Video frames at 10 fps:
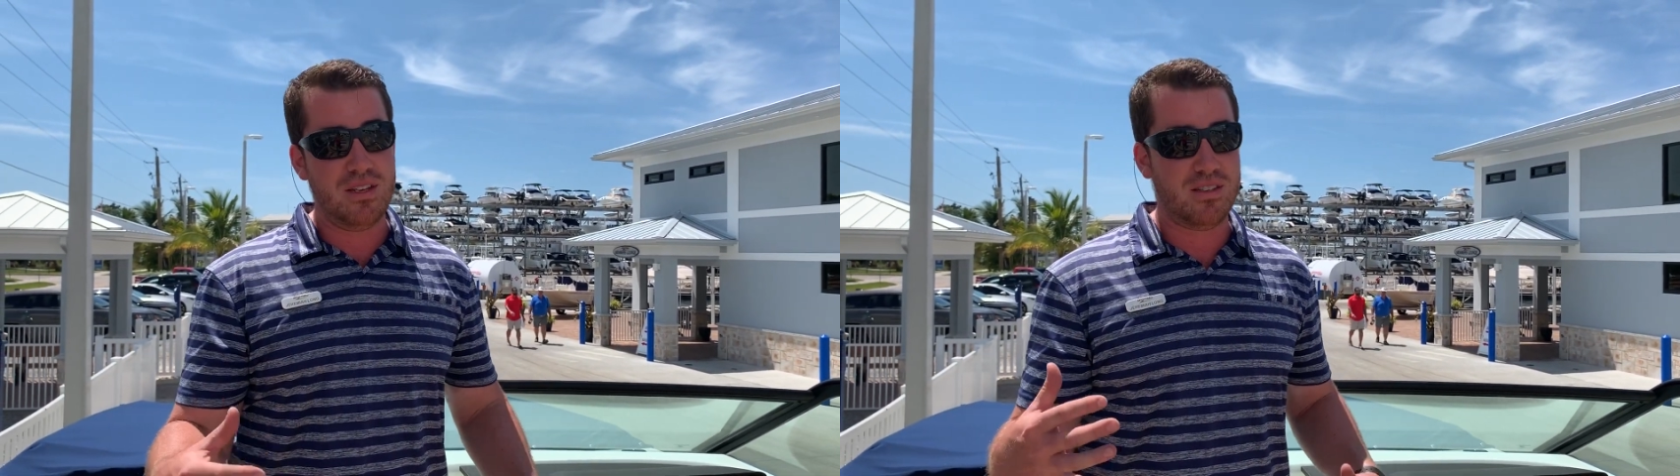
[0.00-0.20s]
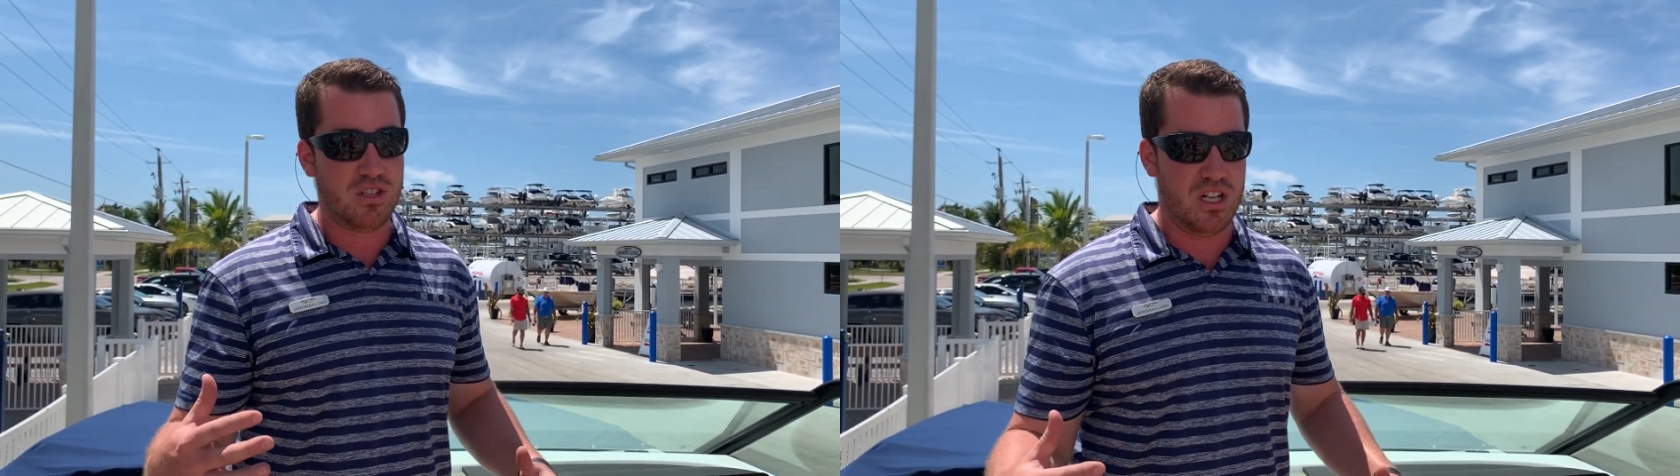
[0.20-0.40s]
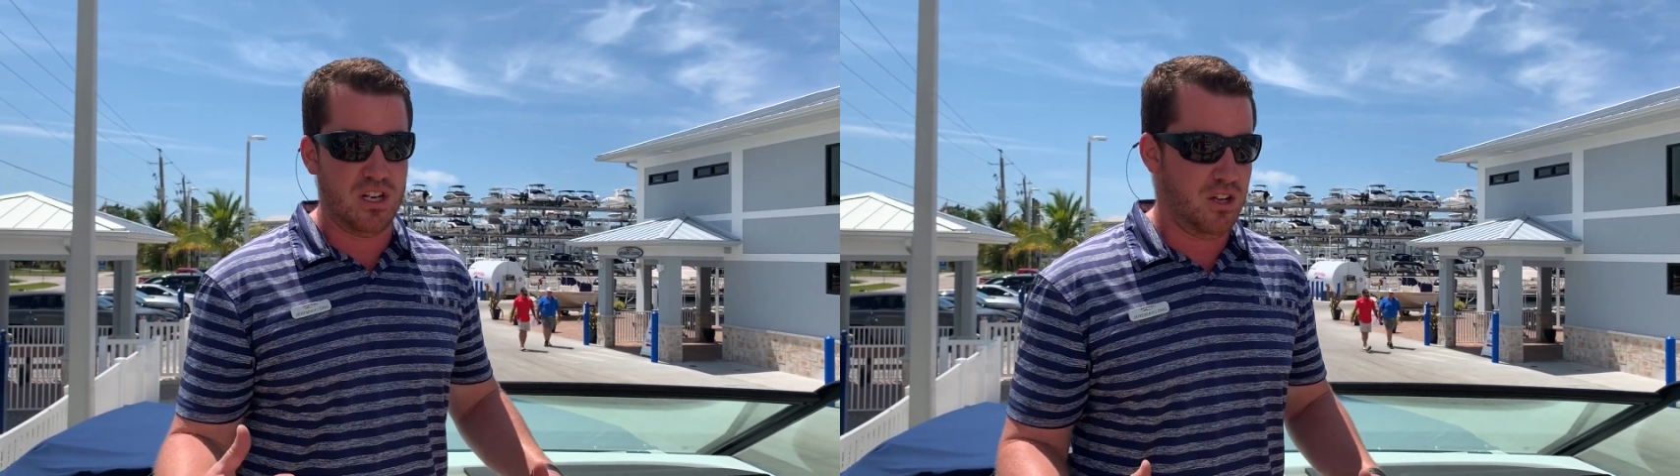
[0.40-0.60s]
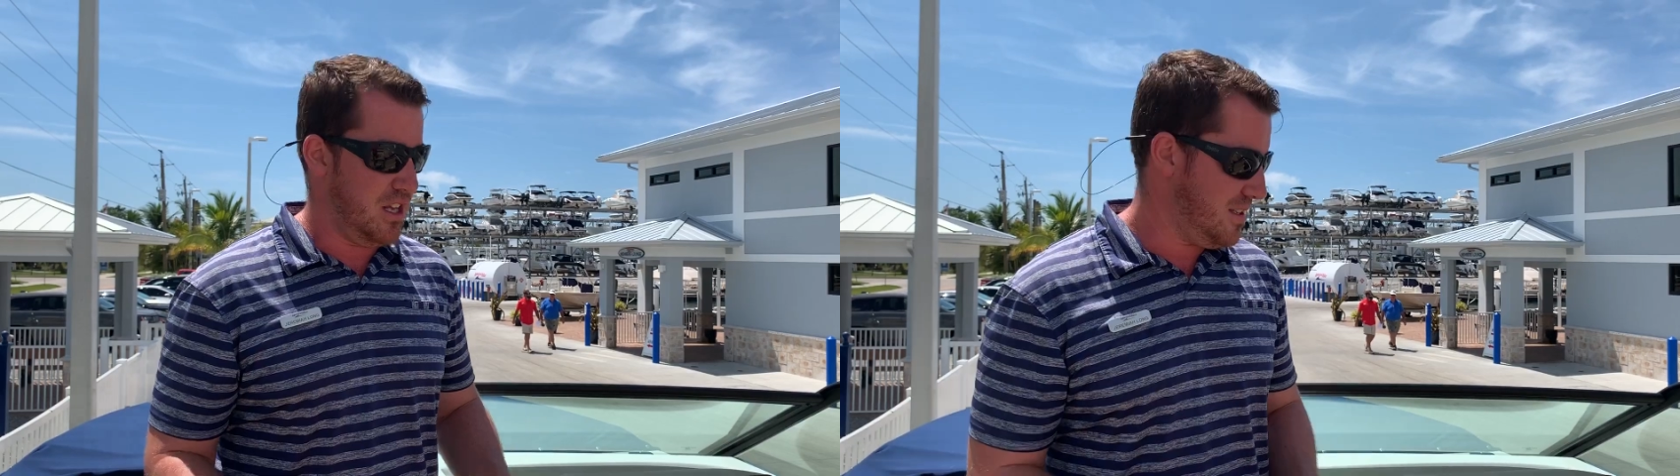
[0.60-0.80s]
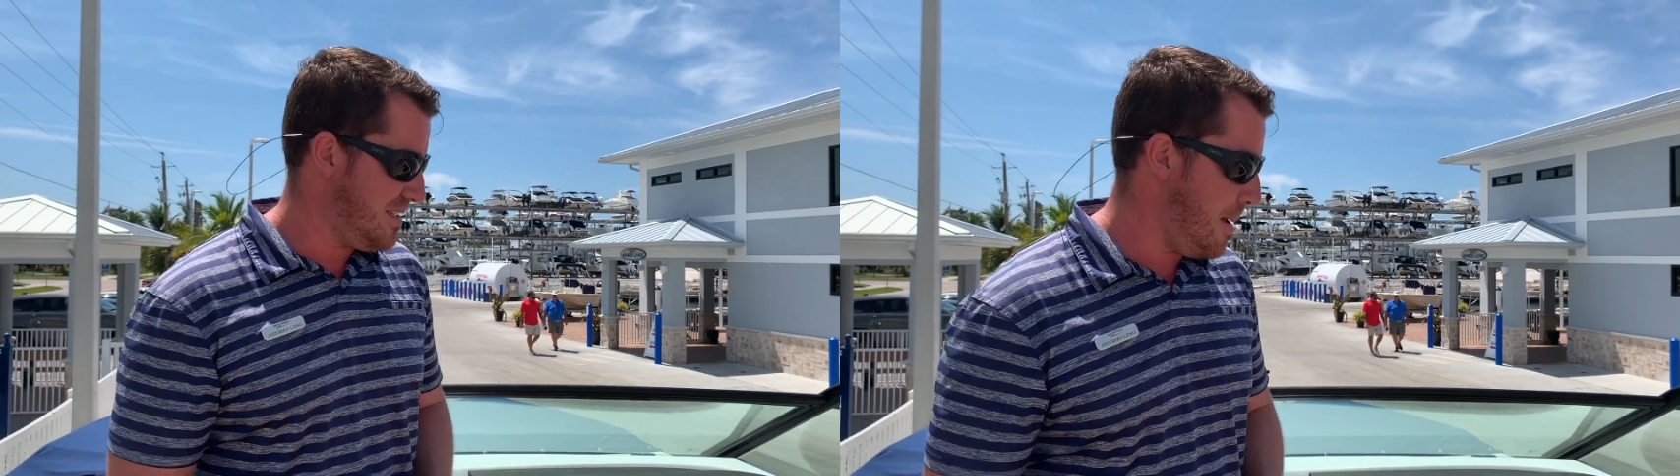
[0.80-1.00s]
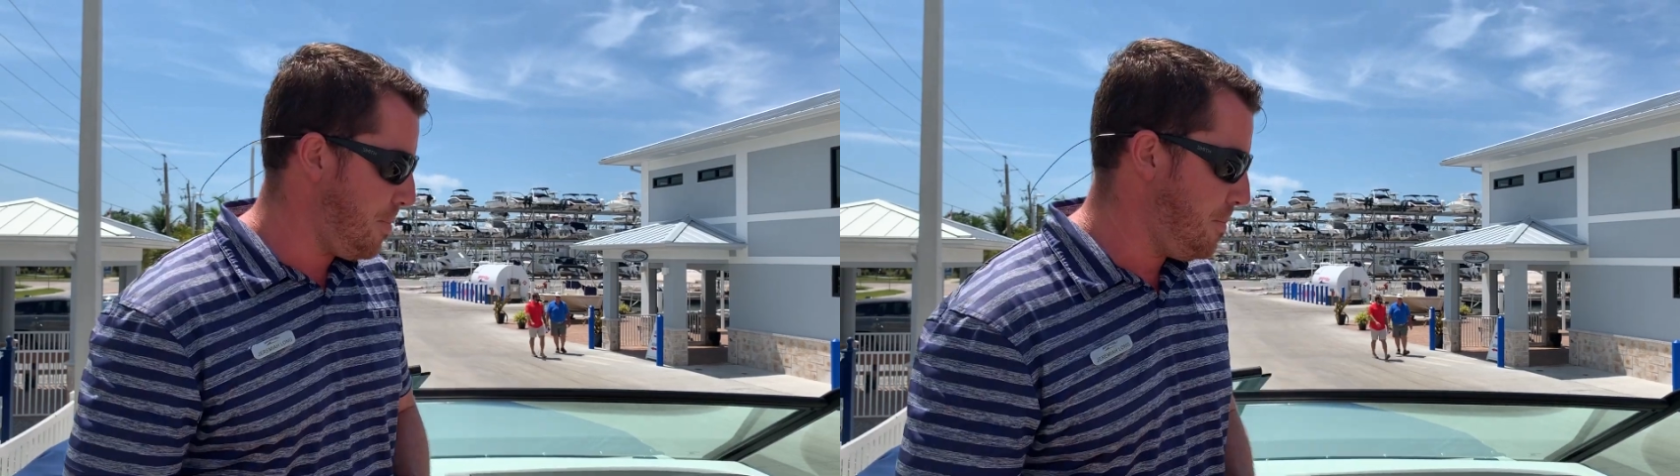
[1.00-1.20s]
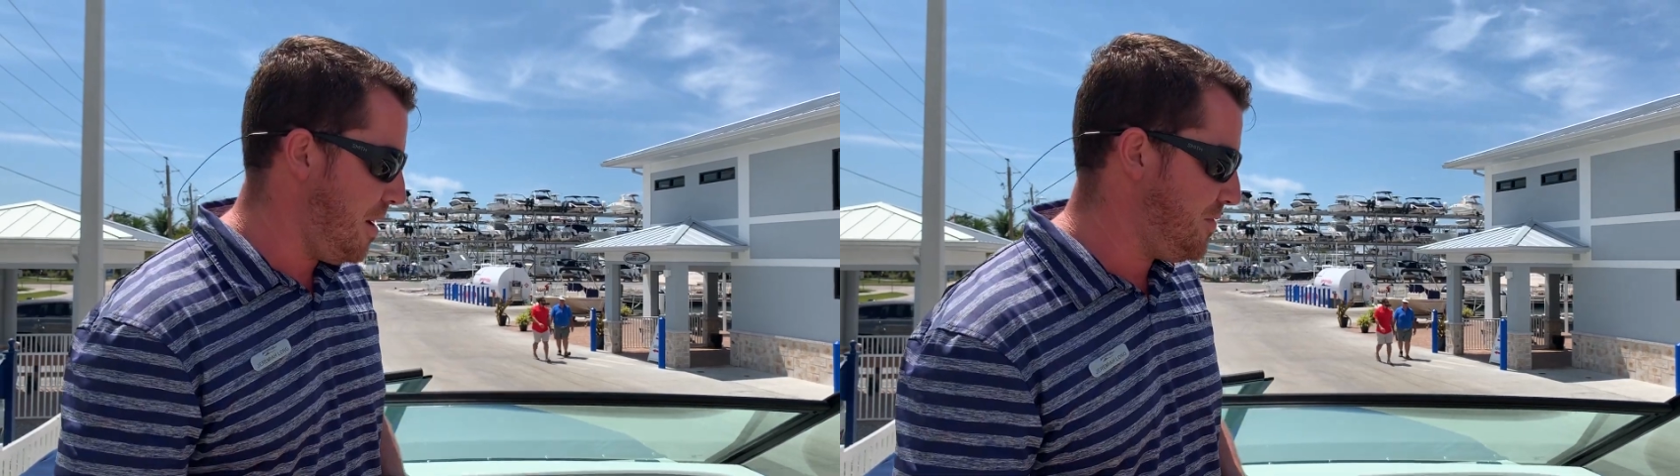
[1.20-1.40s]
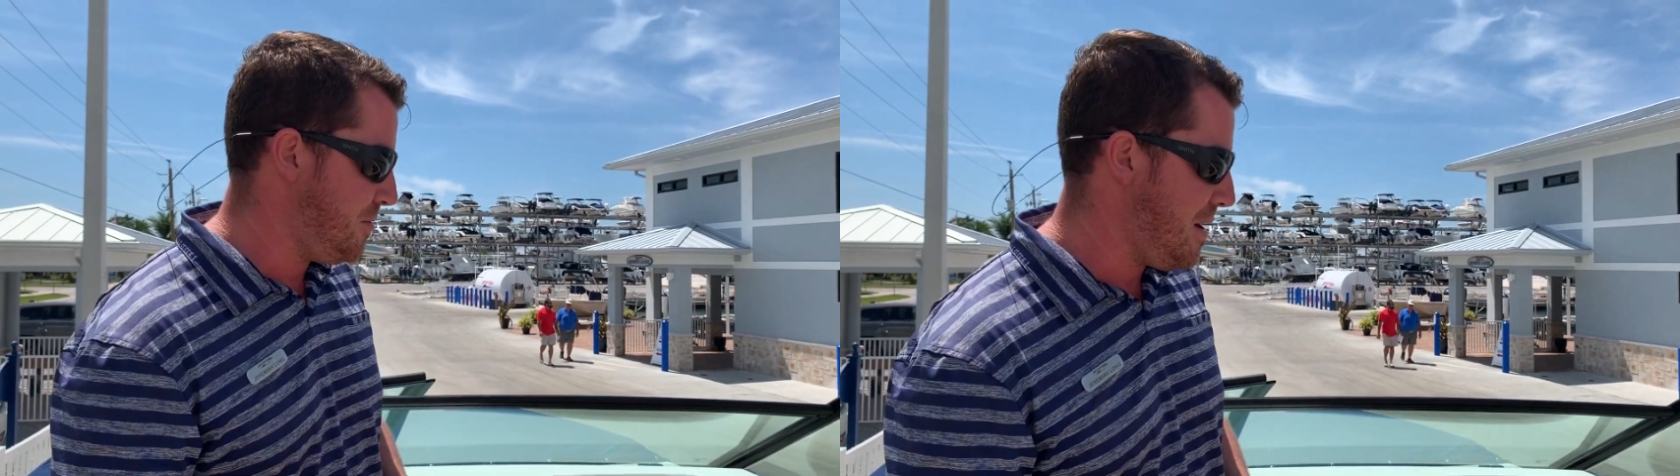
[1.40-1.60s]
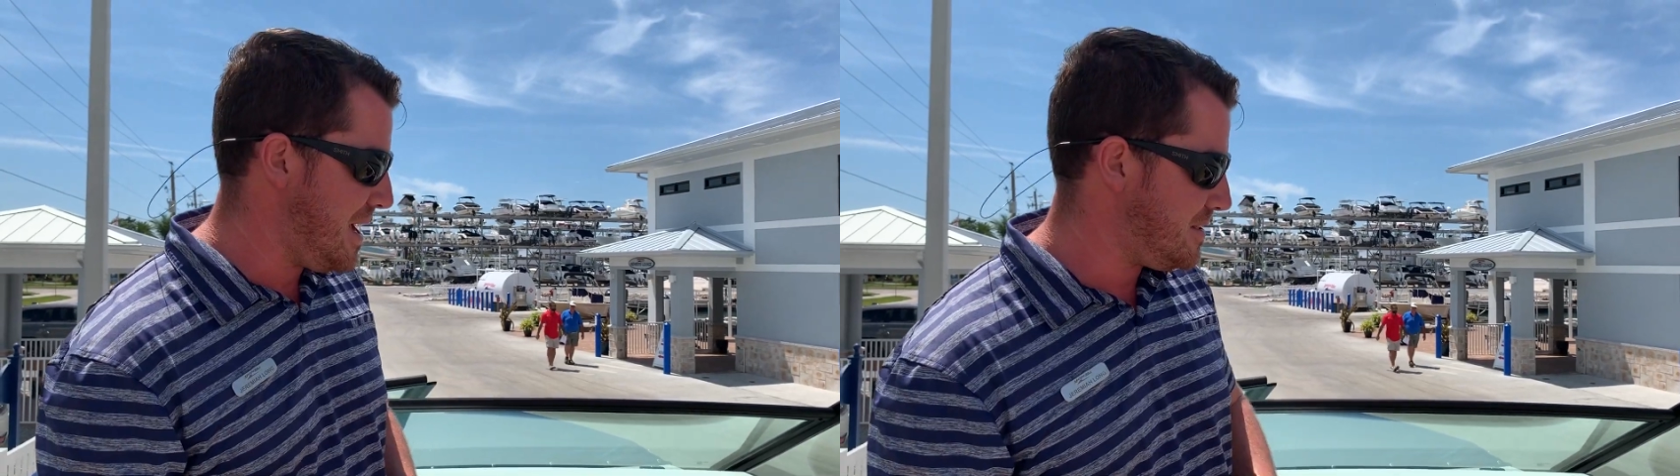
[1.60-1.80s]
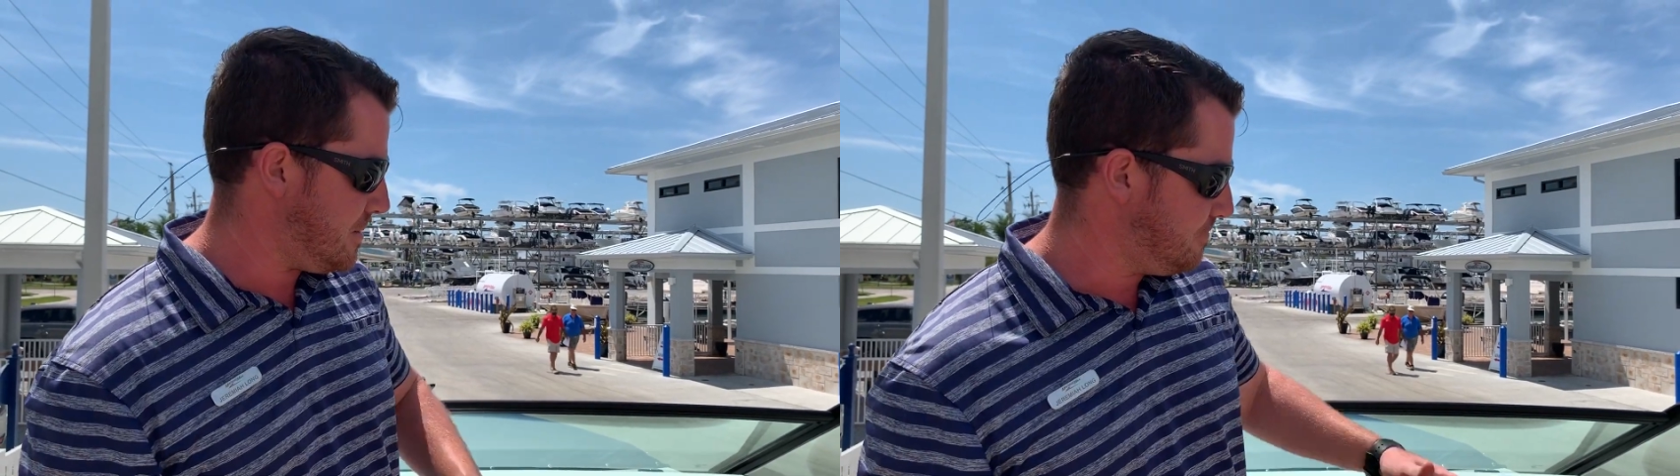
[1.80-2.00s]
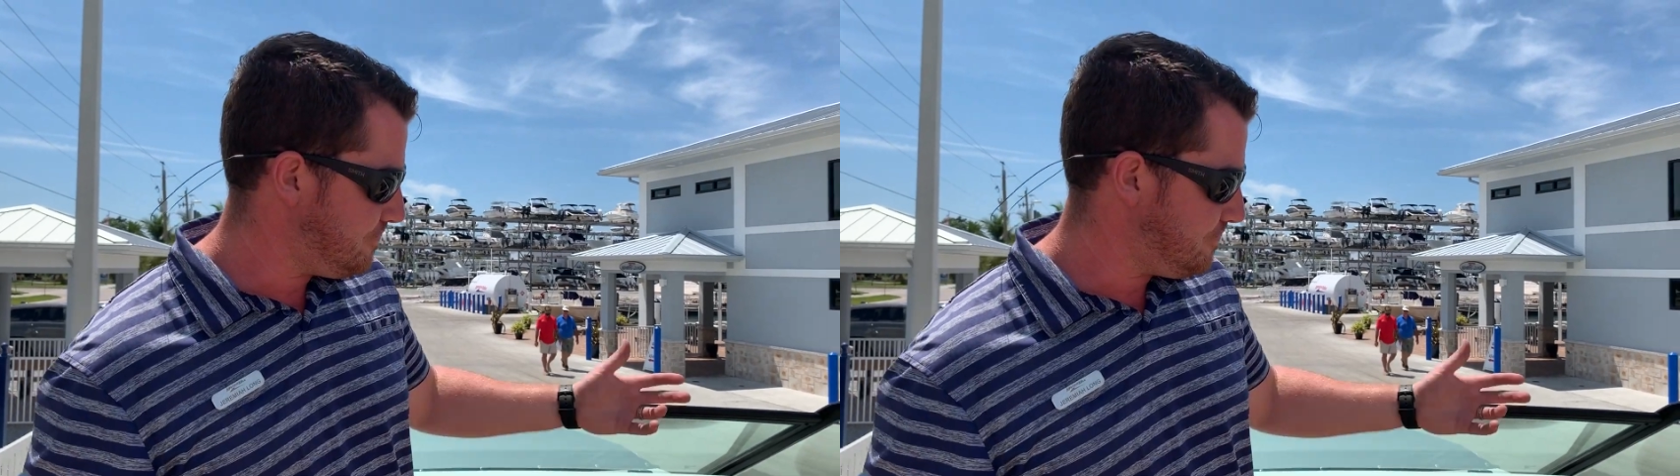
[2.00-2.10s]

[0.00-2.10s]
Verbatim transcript: This is clearly a step above the rest.